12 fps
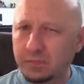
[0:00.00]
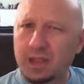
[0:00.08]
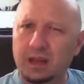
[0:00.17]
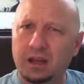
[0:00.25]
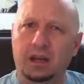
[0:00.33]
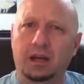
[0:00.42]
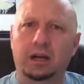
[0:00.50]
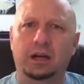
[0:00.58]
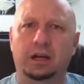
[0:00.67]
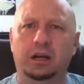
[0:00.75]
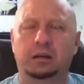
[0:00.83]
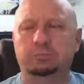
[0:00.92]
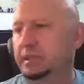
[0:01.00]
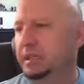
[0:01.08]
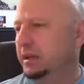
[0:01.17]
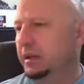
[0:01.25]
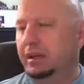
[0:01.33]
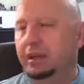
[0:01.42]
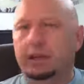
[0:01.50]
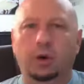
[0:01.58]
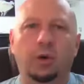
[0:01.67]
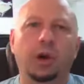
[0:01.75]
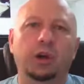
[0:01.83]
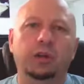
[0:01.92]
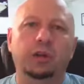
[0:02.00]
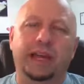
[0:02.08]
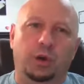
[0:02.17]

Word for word: um, you know, that